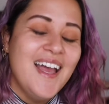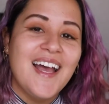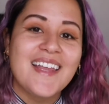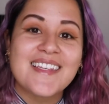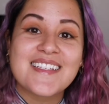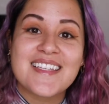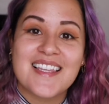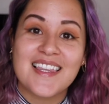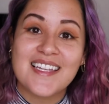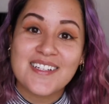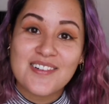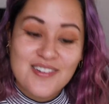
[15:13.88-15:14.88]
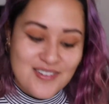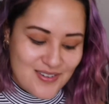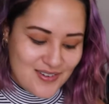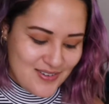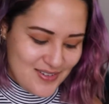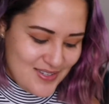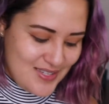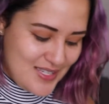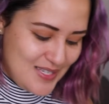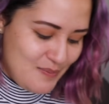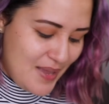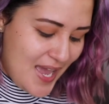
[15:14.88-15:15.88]
And this little
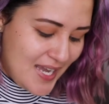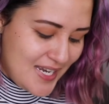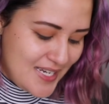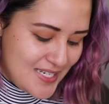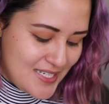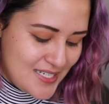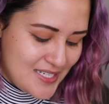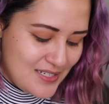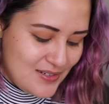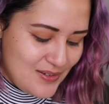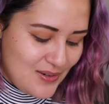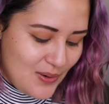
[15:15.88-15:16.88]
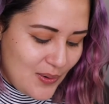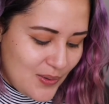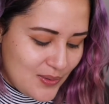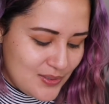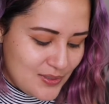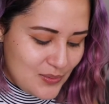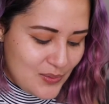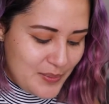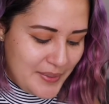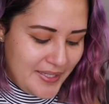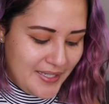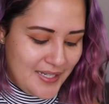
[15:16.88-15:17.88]
Spanish older
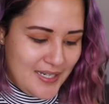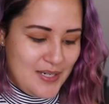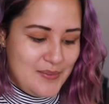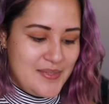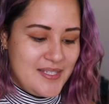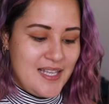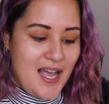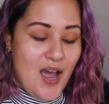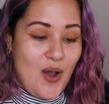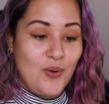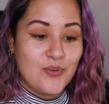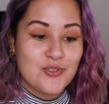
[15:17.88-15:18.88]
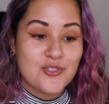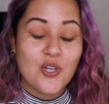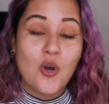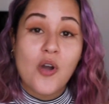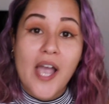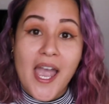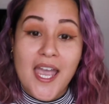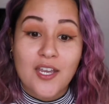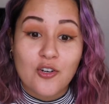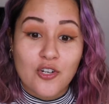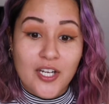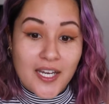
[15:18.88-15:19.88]
woman comes out so
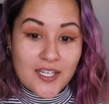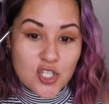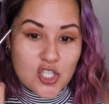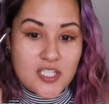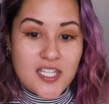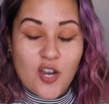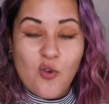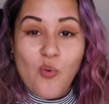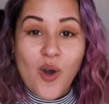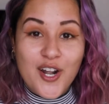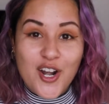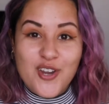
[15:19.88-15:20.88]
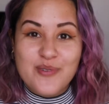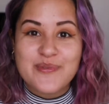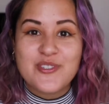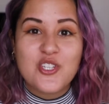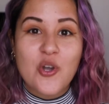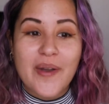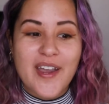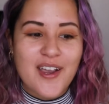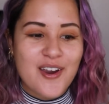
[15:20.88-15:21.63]
angry, and she's like, what are you doing?